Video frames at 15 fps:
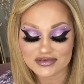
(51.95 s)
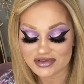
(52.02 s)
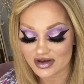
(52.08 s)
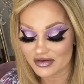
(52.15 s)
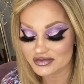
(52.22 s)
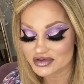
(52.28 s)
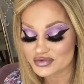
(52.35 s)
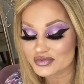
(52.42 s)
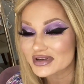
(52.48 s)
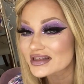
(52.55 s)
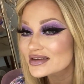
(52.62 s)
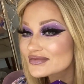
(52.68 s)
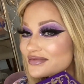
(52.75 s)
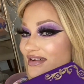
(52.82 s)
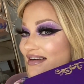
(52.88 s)
So I was
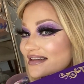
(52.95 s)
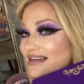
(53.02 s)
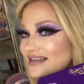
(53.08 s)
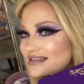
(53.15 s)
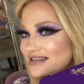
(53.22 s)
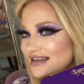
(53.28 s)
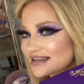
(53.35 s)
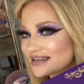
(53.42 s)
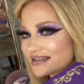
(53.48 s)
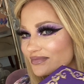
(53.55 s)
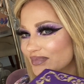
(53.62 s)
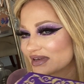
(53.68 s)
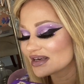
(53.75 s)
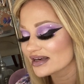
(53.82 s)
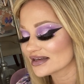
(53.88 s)
really excited
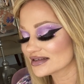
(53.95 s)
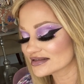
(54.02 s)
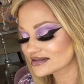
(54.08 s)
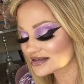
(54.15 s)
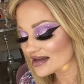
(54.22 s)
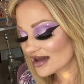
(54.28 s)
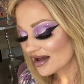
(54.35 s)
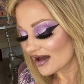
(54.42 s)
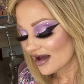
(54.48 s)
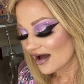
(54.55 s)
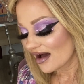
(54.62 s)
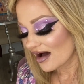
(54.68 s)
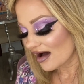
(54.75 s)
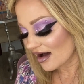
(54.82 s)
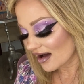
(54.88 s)
because
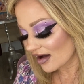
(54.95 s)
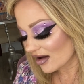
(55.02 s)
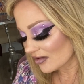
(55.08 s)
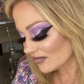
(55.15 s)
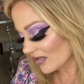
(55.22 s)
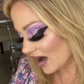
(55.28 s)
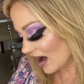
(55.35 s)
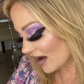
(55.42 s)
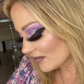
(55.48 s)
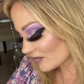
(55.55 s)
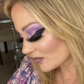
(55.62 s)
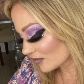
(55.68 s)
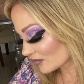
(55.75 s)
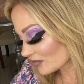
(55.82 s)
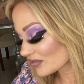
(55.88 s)

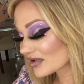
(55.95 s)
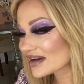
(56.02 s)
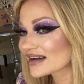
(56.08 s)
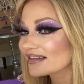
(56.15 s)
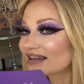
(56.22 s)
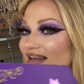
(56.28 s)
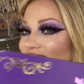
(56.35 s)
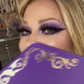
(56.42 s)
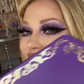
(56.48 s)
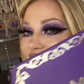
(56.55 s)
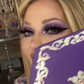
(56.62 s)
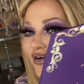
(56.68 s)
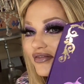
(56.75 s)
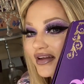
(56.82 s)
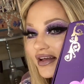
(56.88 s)
I'm really
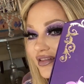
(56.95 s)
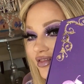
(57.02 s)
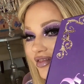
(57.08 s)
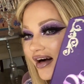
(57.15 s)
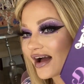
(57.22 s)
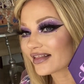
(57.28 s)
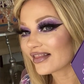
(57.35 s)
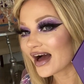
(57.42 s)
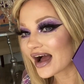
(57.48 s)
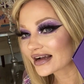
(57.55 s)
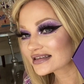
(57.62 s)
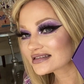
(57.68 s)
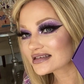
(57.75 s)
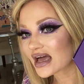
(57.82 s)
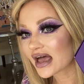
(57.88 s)
loving
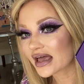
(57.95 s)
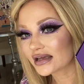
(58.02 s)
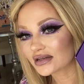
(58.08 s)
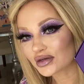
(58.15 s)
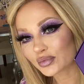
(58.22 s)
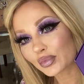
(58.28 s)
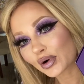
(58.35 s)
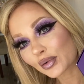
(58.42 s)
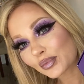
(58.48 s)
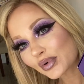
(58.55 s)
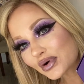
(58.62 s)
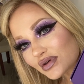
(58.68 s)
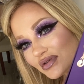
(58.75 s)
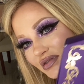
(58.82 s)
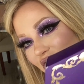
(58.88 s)
lilacs and
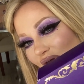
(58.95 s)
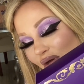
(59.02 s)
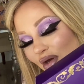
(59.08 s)
purples.